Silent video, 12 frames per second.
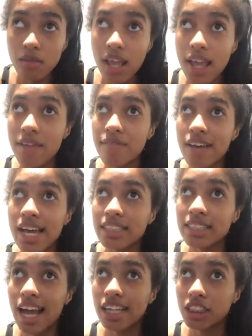In
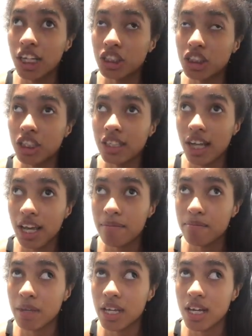fact, I changed her
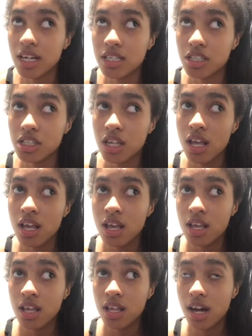name because
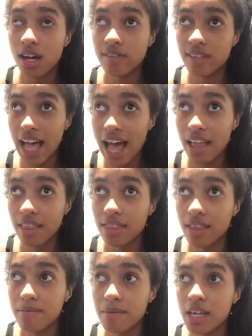of that,
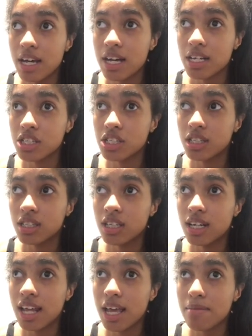because
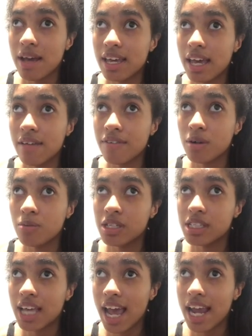the name I gave her was
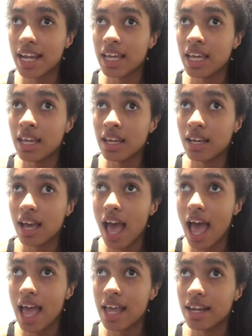Katie,
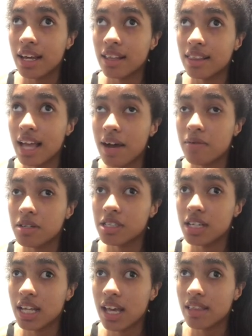and that was the
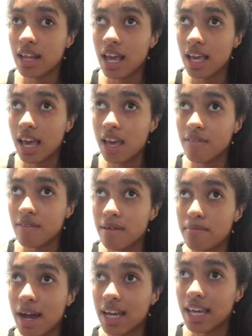name that I gave
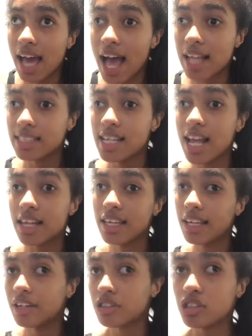my cat 10
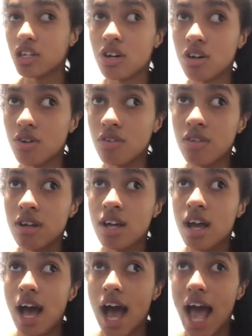years ago.
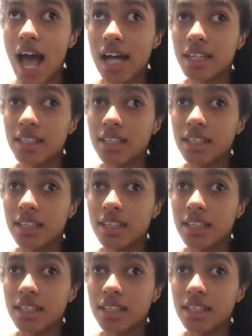And